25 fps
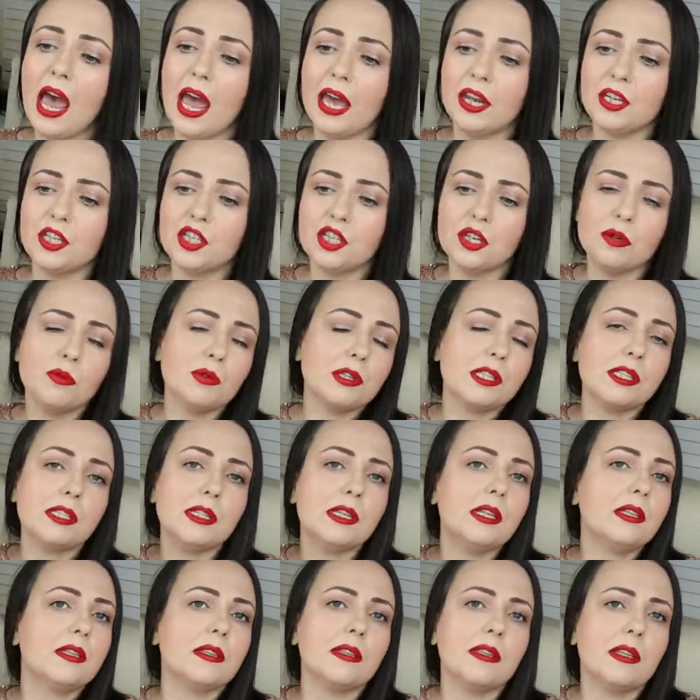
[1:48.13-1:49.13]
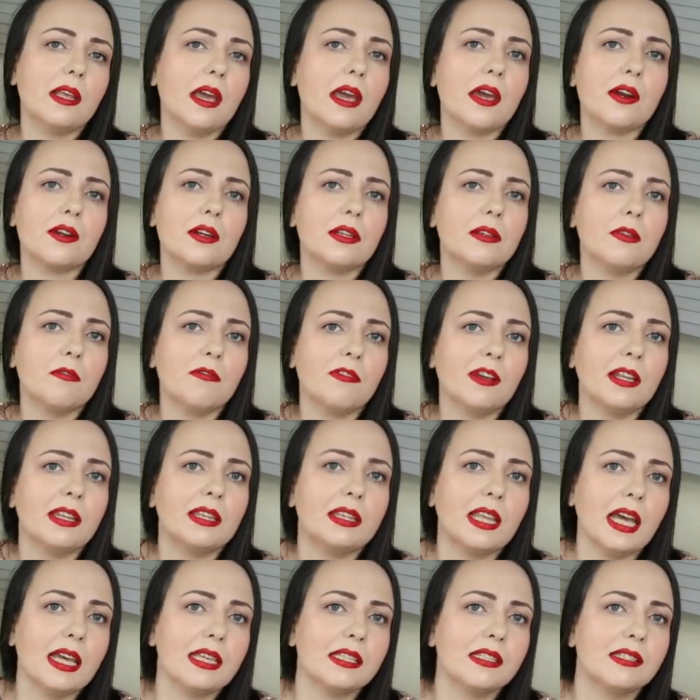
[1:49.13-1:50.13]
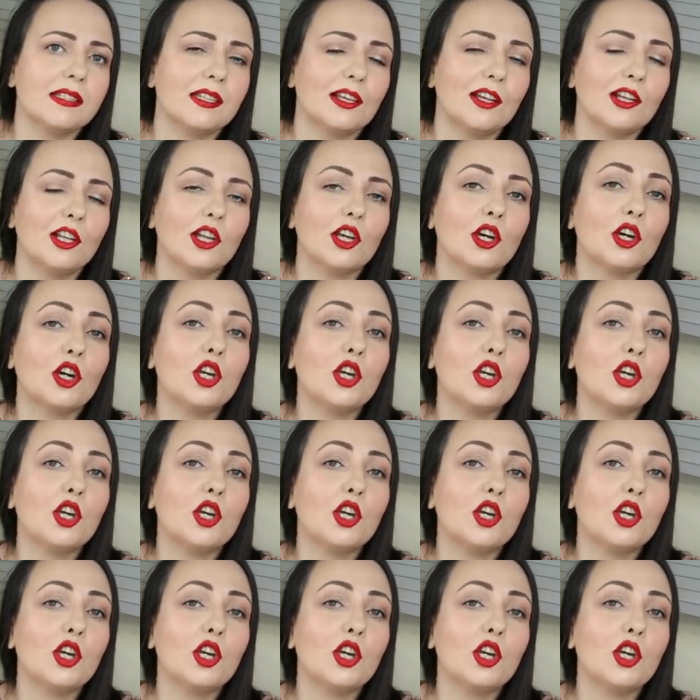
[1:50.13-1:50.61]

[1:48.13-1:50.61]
And she was sitting there in a fantastically